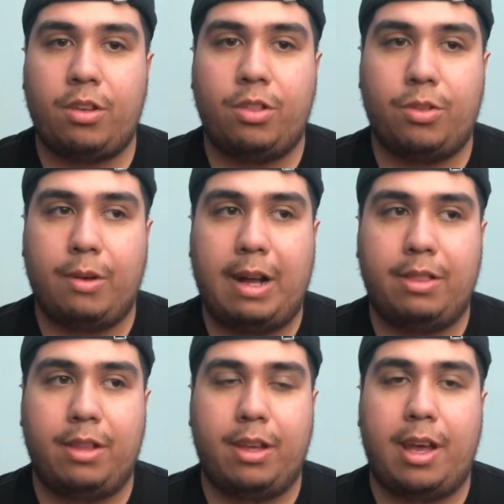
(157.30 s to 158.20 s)

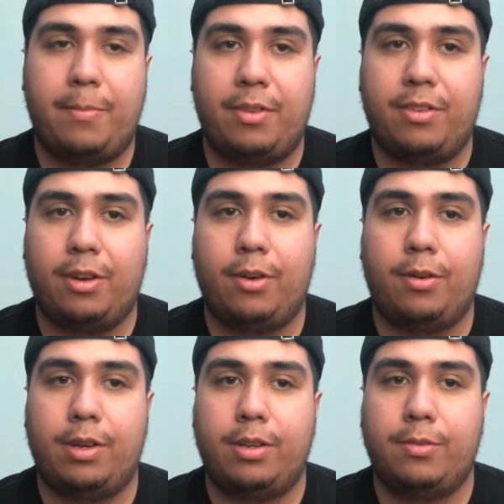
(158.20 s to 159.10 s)
throughout the
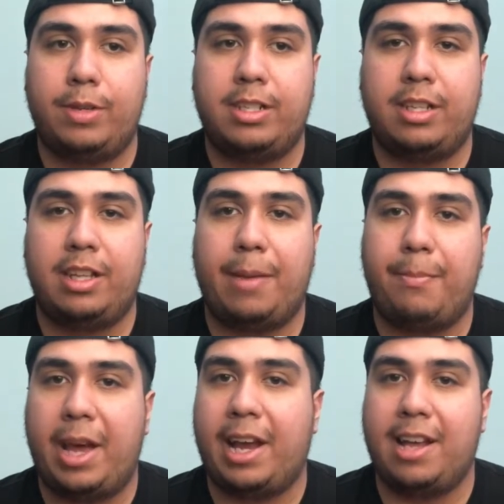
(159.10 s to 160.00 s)
episode, we see
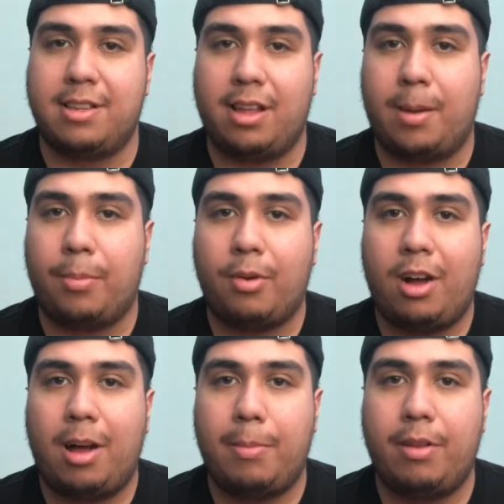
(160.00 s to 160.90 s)
that Beck has a lot of
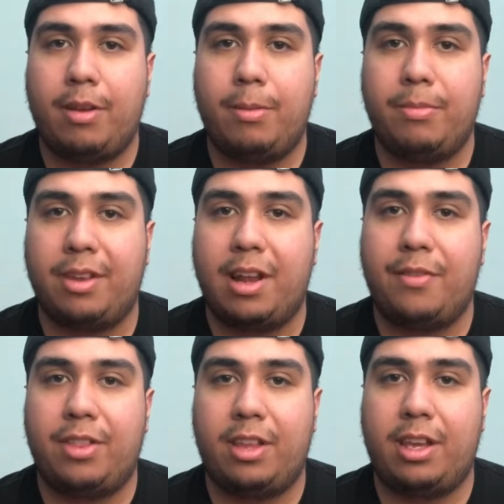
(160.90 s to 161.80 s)
problems and
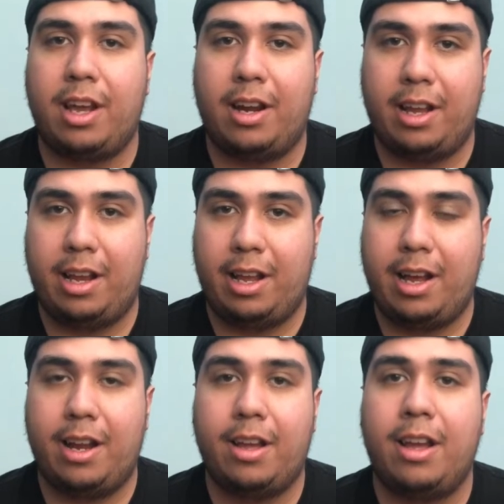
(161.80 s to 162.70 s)
everything, yada, yada,
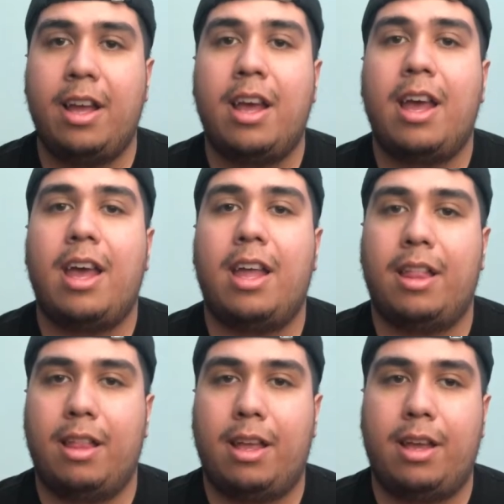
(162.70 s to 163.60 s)
yada.
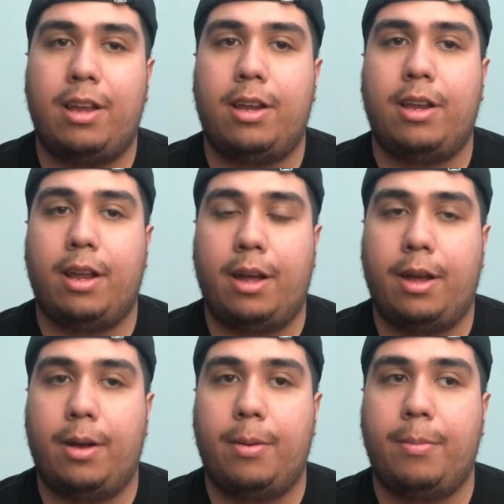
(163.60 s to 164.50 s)
And then
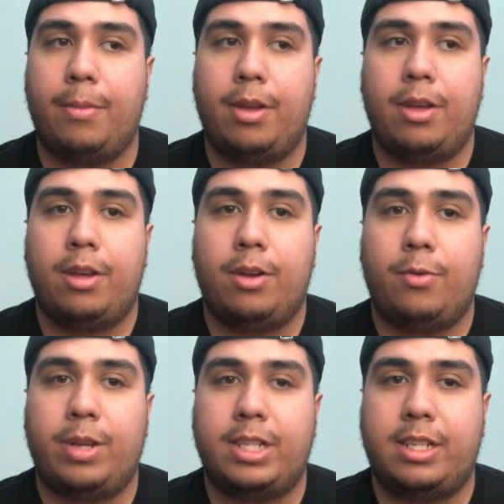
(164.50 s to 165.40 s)

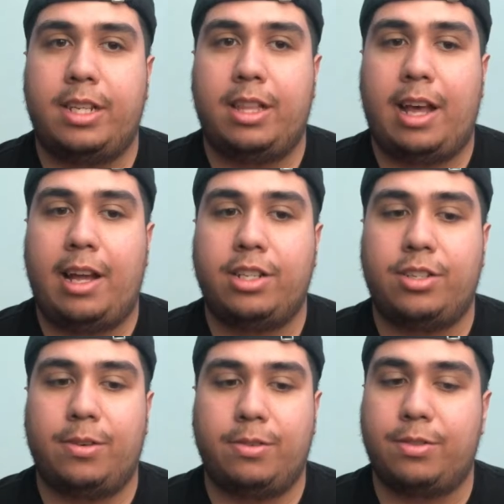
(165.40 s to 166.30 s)
we see that
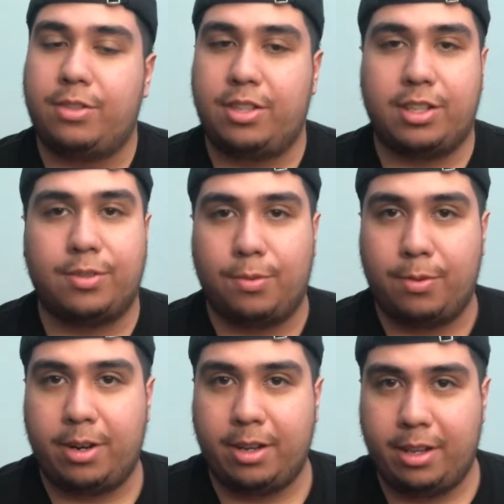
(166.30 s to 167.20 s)
Joe's just
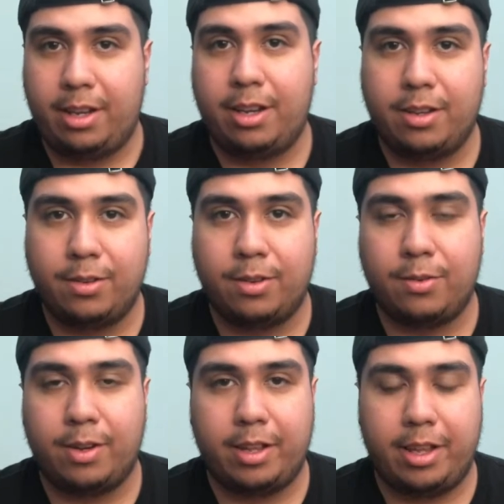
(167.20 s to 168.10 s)
really
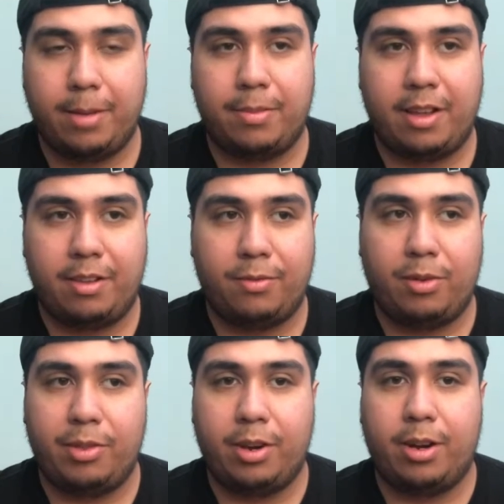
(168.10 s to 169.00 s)
obsessive
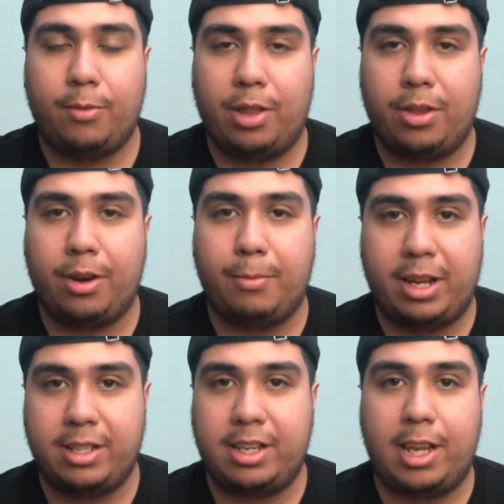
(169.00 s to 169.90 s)
with her
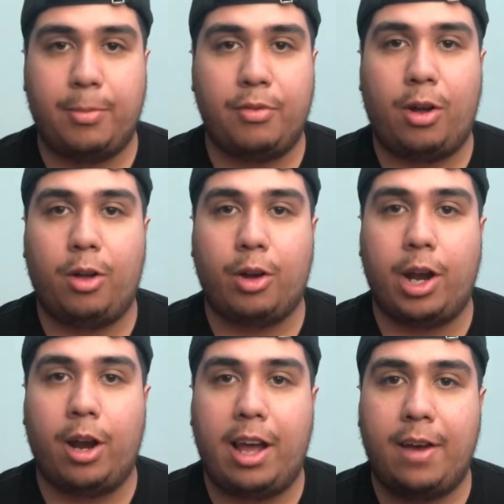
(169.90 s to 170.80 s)
because he keeps following
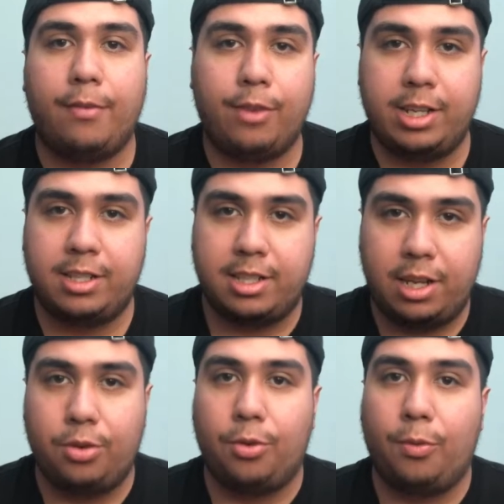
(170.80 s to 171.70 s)
her every
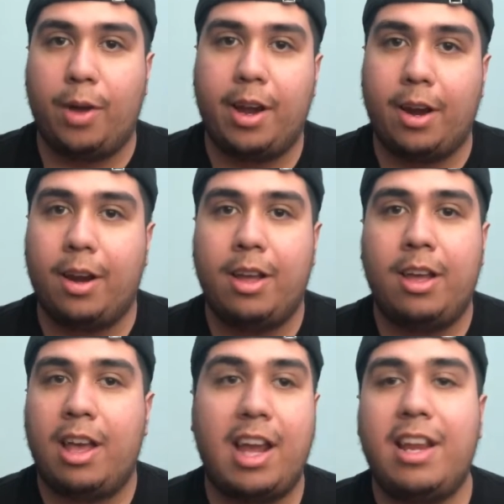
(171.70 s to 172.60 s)
single where,
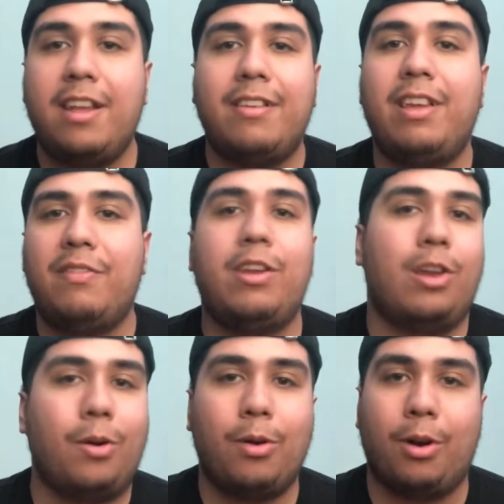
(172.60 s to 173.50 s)
and he doesn't even
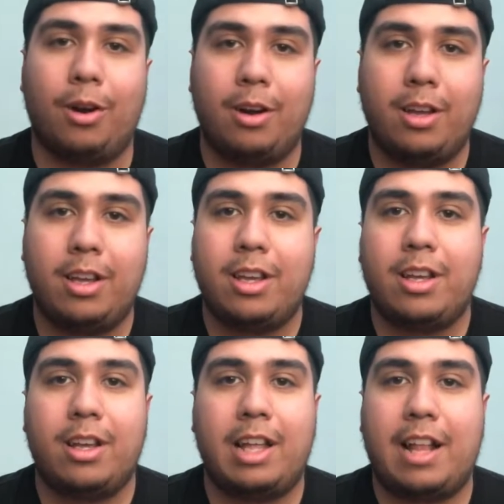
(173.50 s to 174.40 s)
know her.
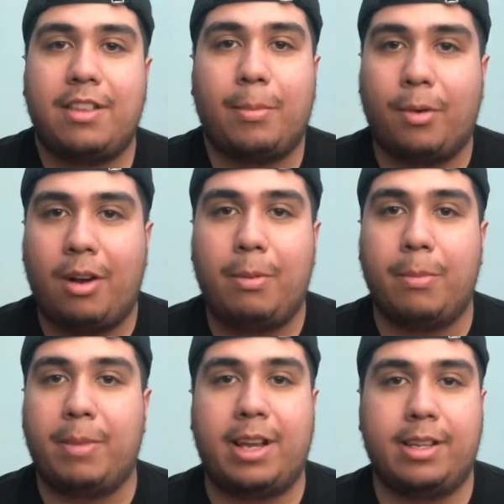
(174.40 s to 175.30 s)
That's the
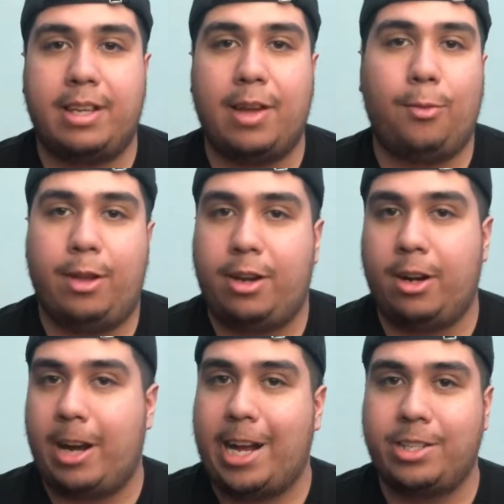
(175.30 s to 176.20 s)
problem, because he had one
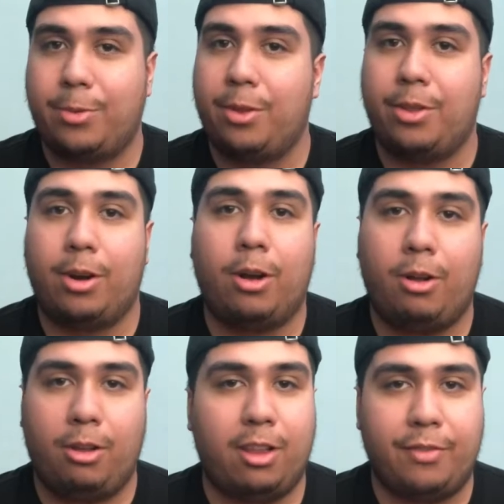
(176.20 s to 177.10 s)
interaction with her,
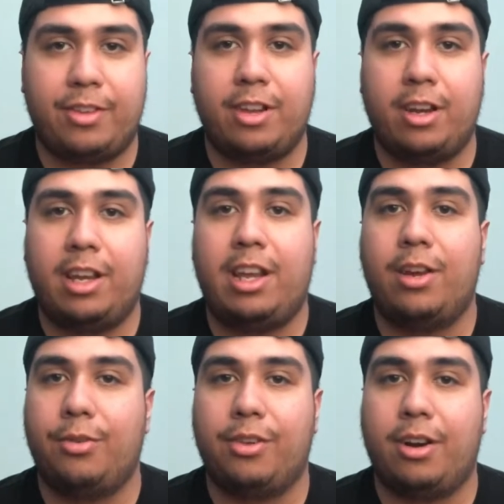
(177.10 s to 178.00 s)
all of a sudden he
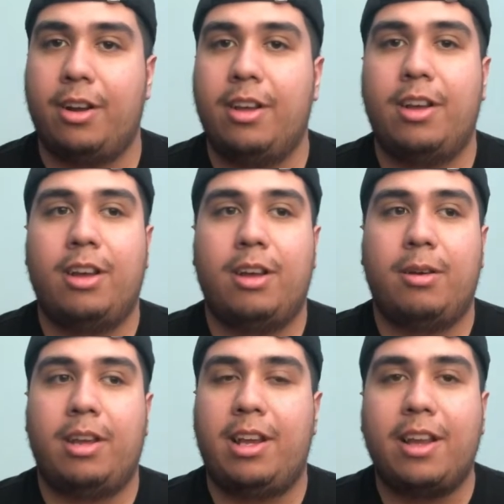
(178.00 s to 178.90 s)
knows her.
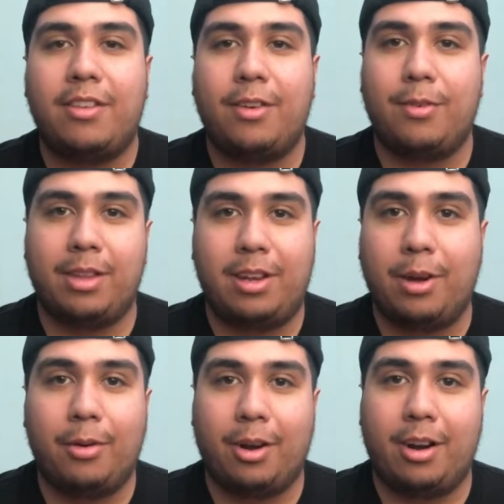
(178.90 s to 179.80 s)
He doesn't really
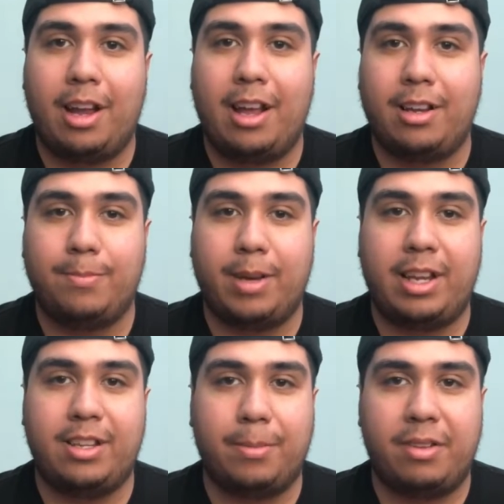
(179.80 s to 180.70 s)
know her, but
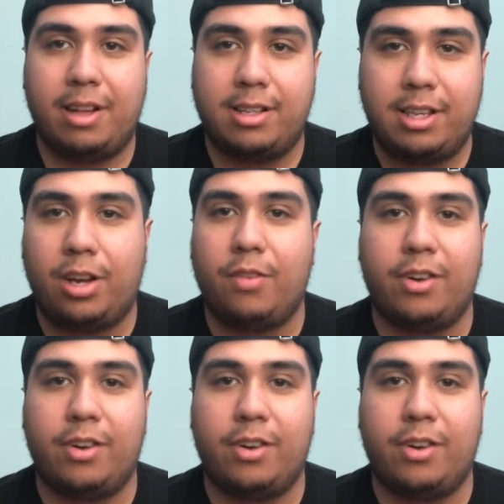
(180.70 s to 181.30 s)
he's obsessing